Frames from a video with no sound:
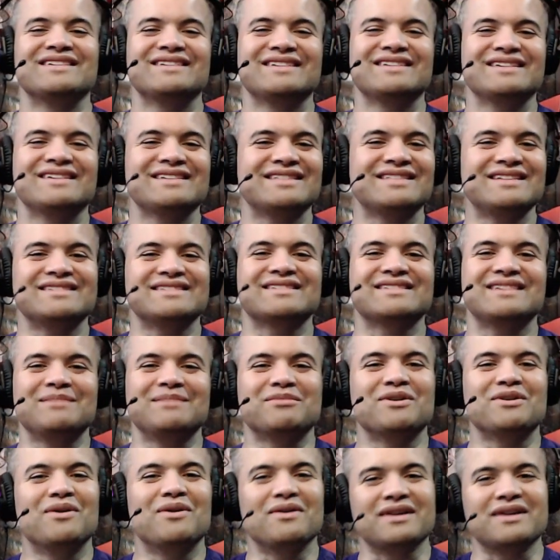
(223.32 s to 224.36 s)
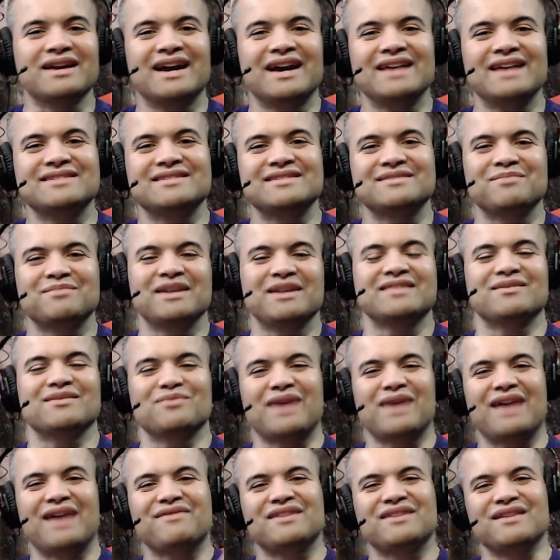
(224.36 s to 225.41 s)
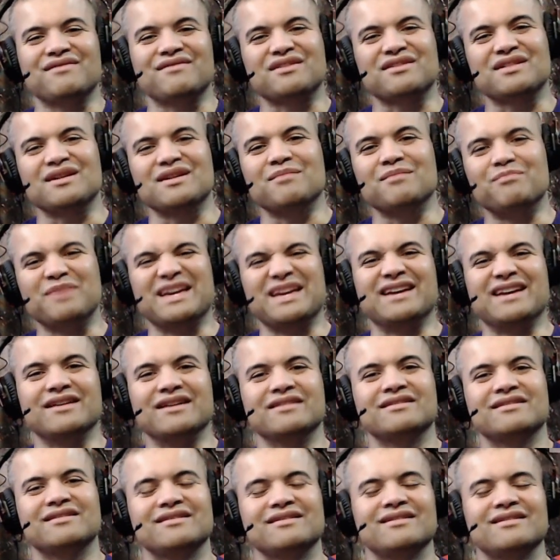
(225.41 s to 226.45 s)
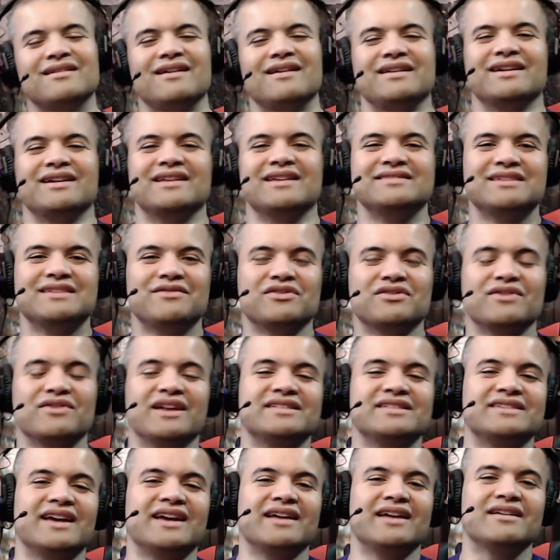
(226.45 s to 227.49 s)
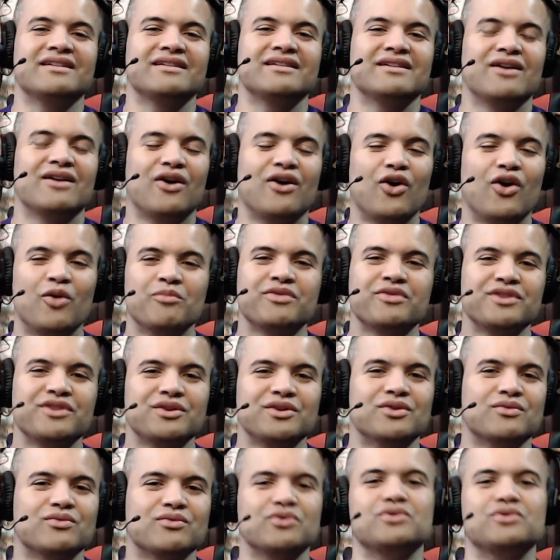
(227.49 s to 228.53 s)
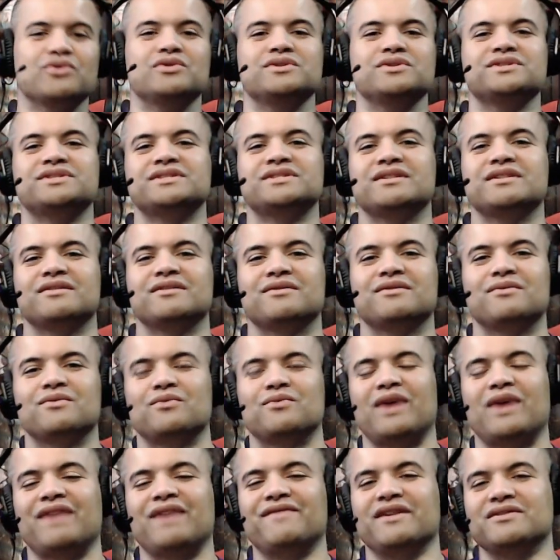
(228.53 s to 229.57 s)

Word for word: Let's keep going, guys. Let's make the Raf Cave Club big. All right, guys, you have a great day. Home theater rules. Raf out.